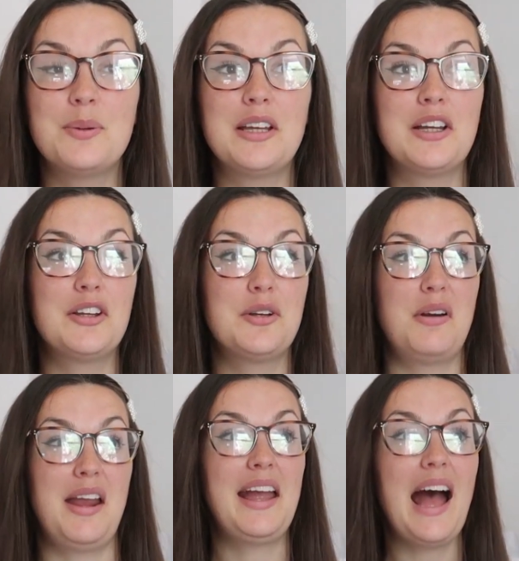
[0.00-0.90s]
we can
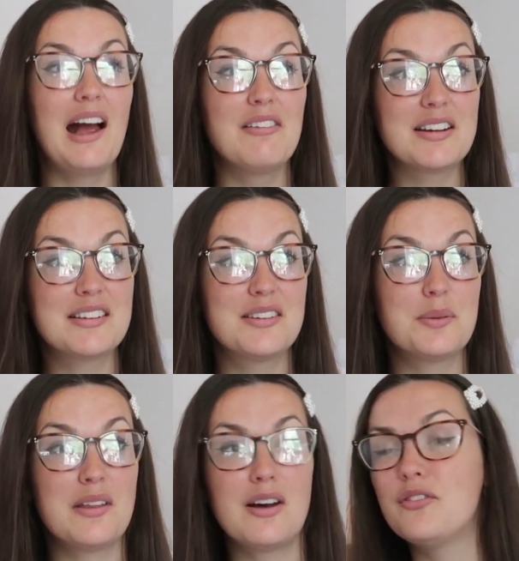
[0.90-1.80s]
create characters
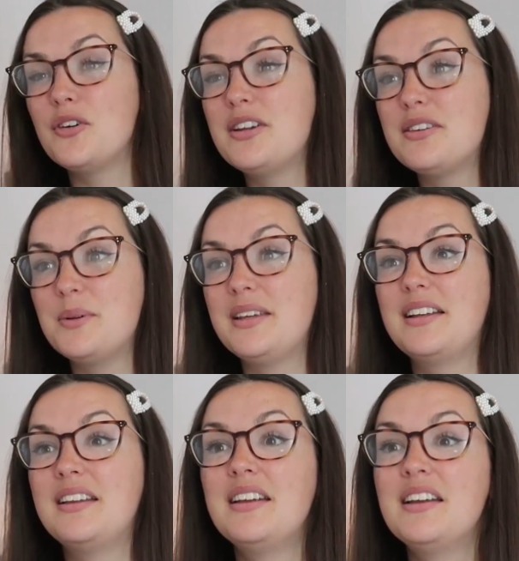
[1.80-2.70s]
with our voice, we can